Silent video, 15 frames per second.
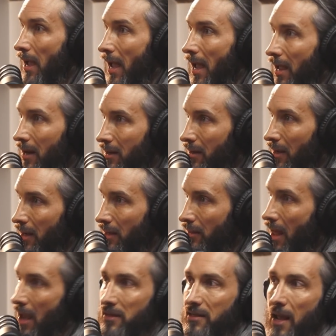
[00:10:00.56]
And and a
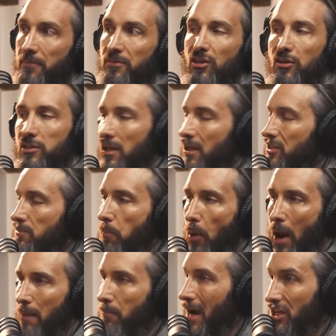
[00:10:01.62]
lot of times there's it's
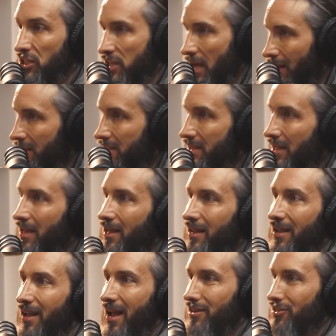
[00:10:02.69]
bred by
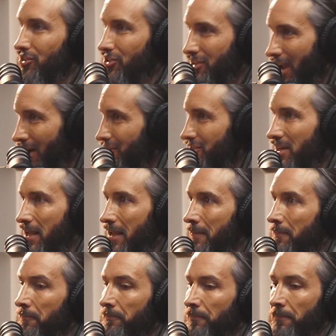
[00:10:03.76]
jealousy and
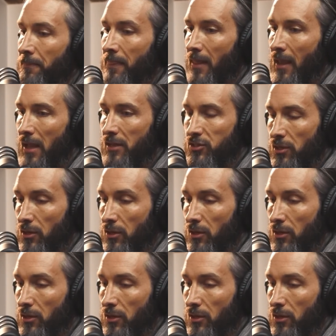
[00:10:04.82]
scarcity. And